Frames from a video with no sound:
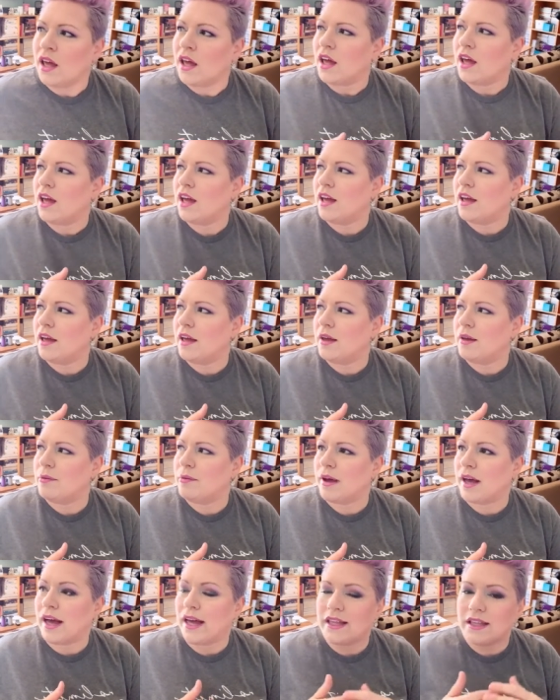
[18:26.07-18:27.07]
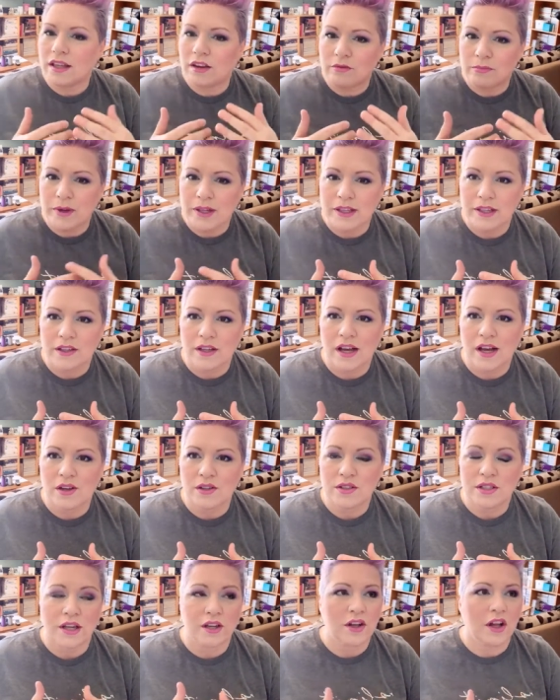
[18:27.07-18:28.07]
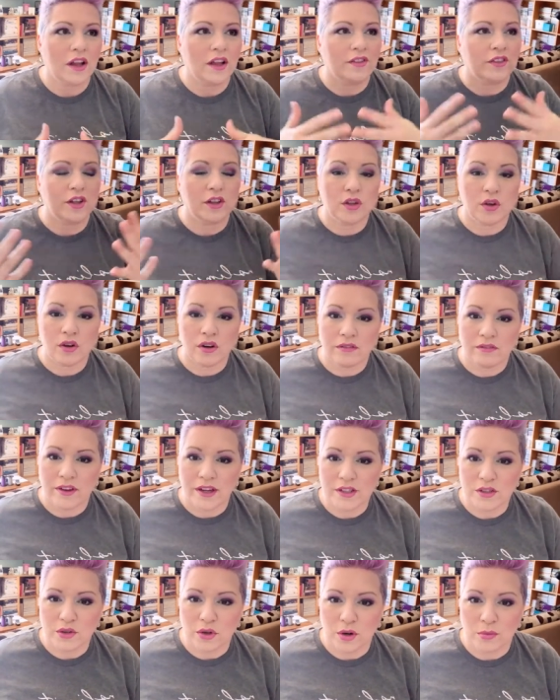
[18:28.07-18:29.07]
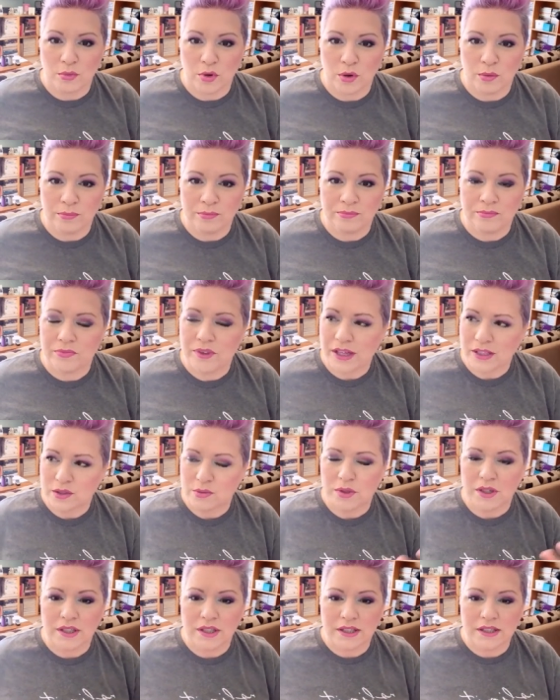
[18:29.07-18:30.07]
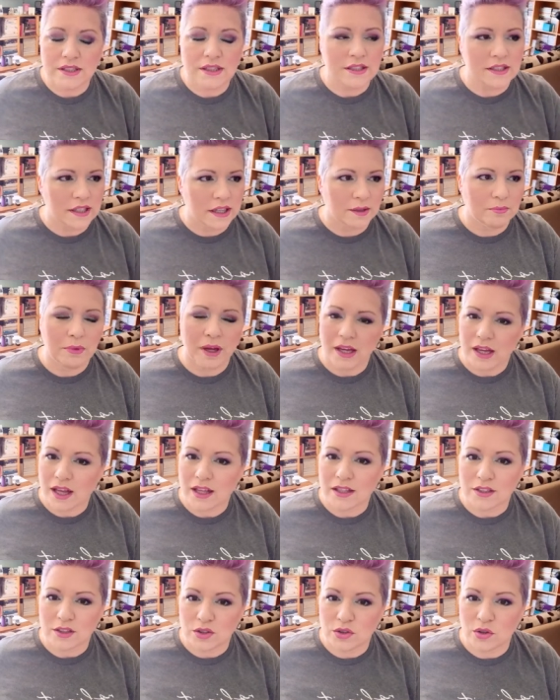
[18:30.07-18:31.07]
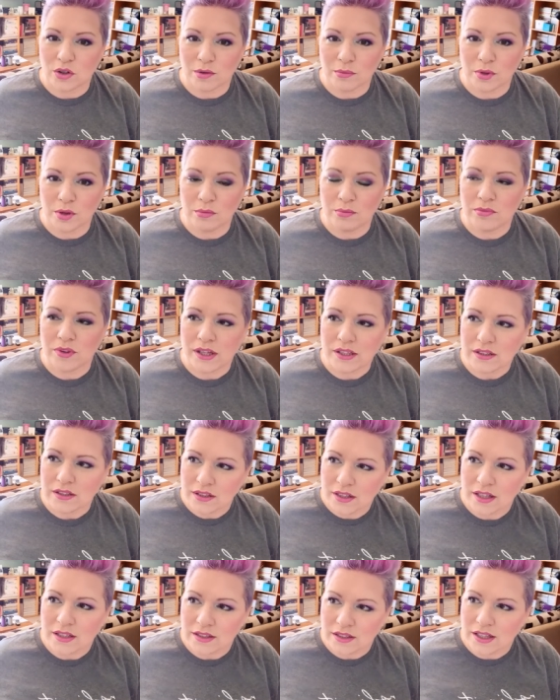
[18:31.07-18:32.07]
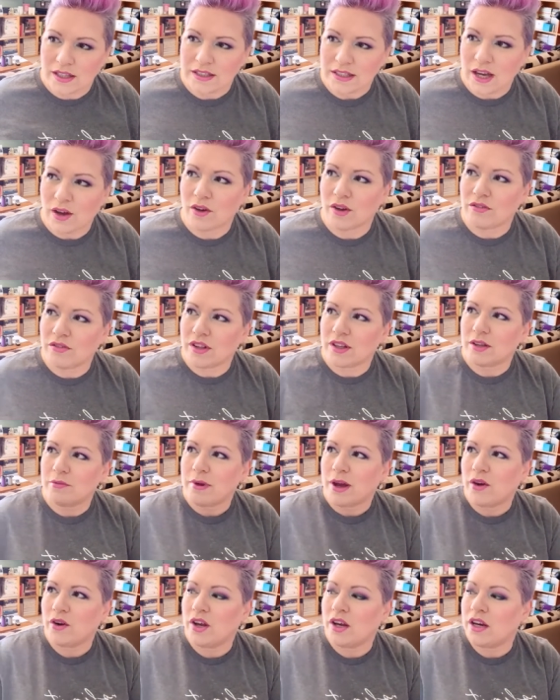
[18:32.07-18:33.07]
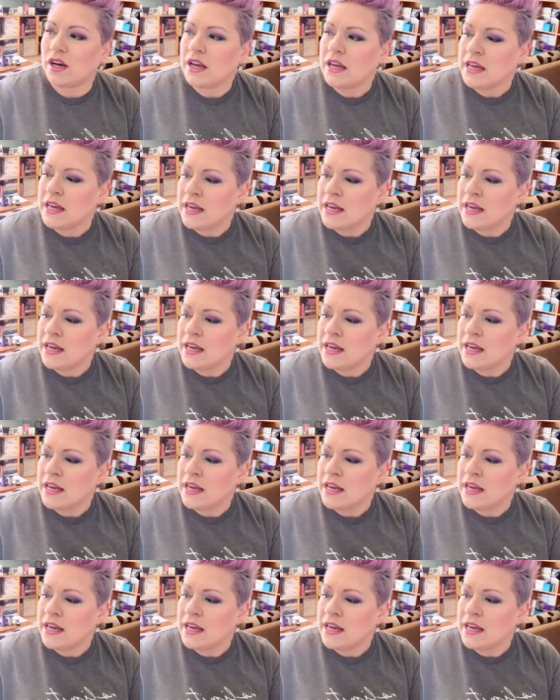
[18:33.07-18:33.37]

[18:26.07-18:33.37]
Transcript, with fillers: Um, I love my little house. I call it the glorified dorm room. That's what it is. It's like my college dorm room. That that that's how I feel about it.